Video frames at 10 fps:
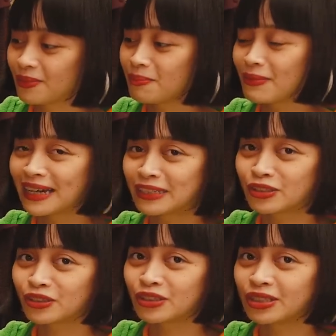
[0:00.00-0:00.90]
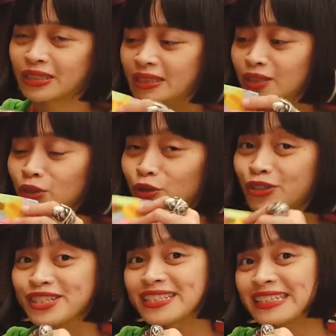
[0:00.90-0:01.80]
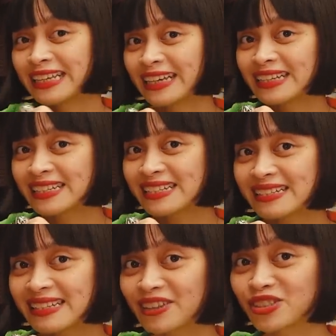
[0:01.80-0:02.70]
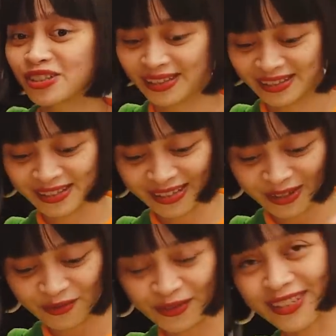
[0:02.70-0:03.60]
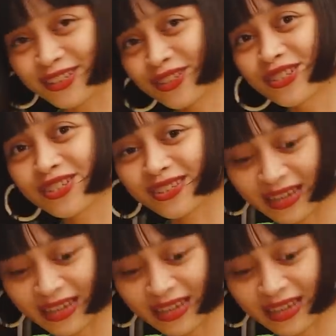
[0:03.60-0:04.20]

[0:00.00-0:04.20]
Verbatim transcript: Mined on Glorious Diaz. Actually, this vintage